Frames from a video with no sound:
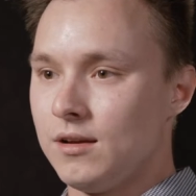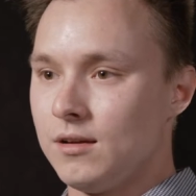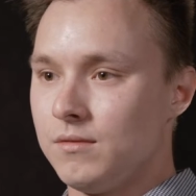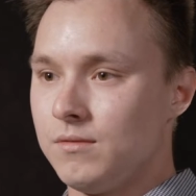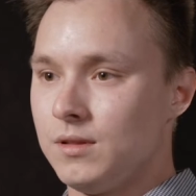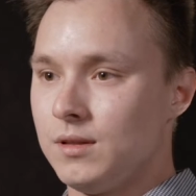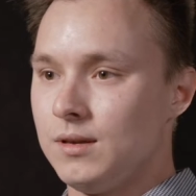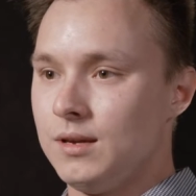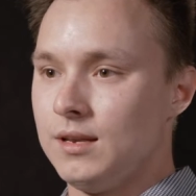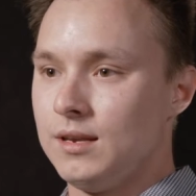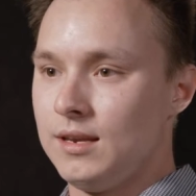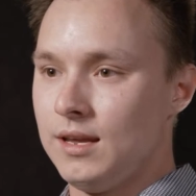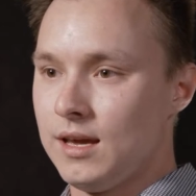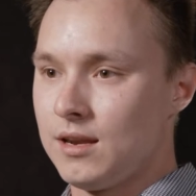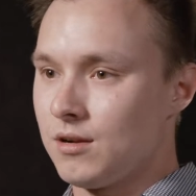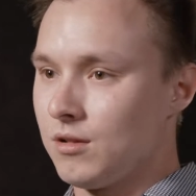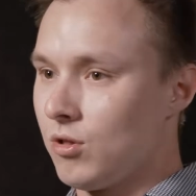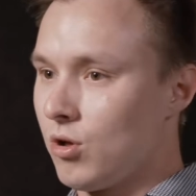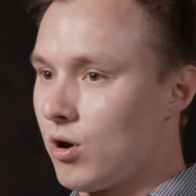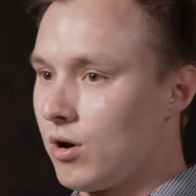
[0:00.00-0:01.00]
of the
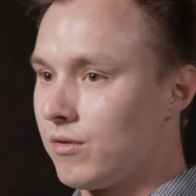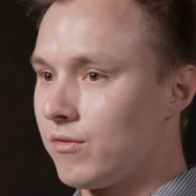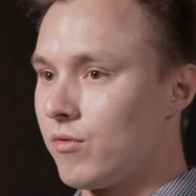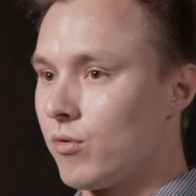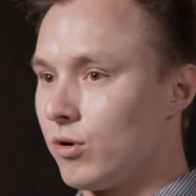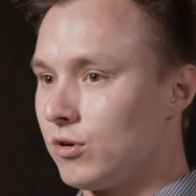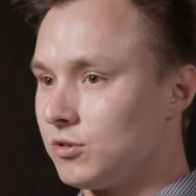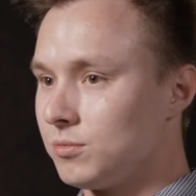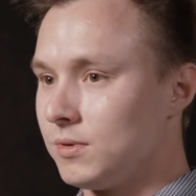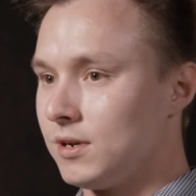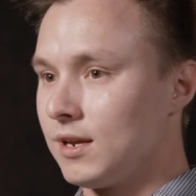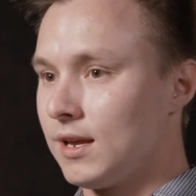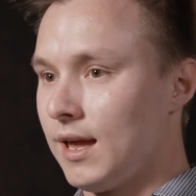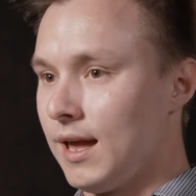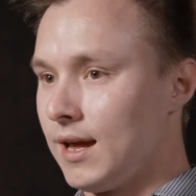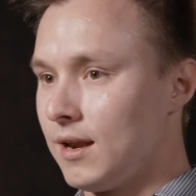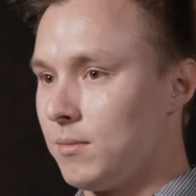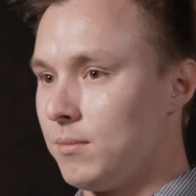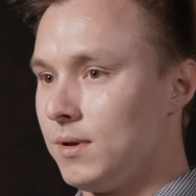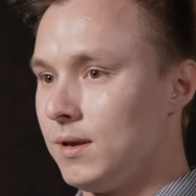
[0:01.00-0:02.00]
Indiana Law Enforcement
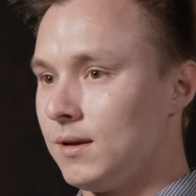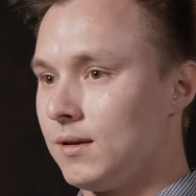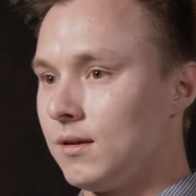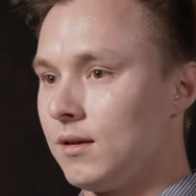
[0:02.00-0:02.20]
Academy.